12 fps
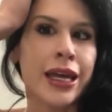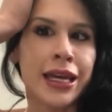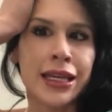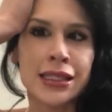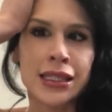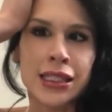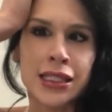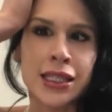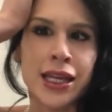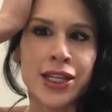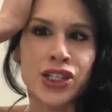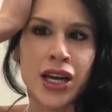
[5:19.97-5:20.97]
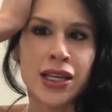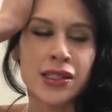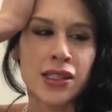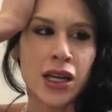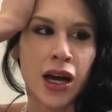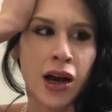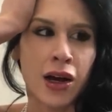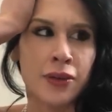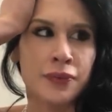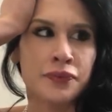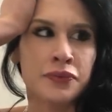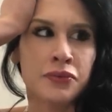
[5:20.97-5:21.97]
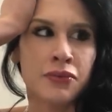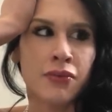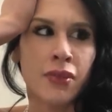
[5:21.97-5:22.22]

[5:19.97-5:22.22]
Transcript: easily to digest. Um,